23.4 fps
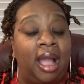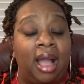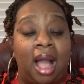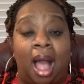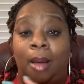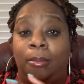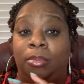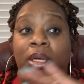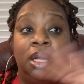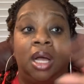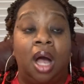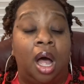
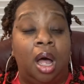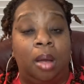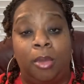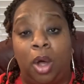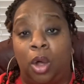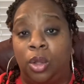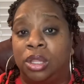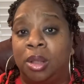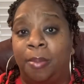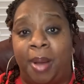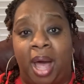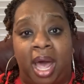I'm gum
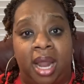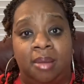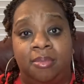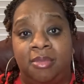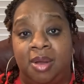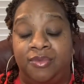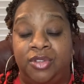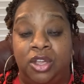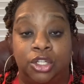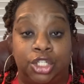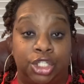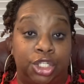on the bottom
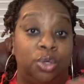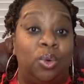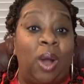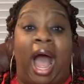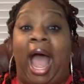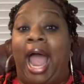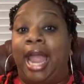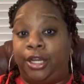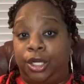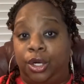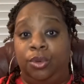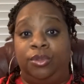of your shoe.
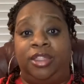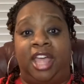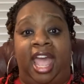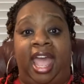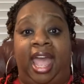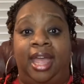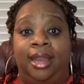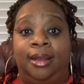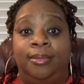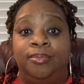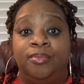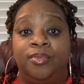I knew
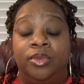that.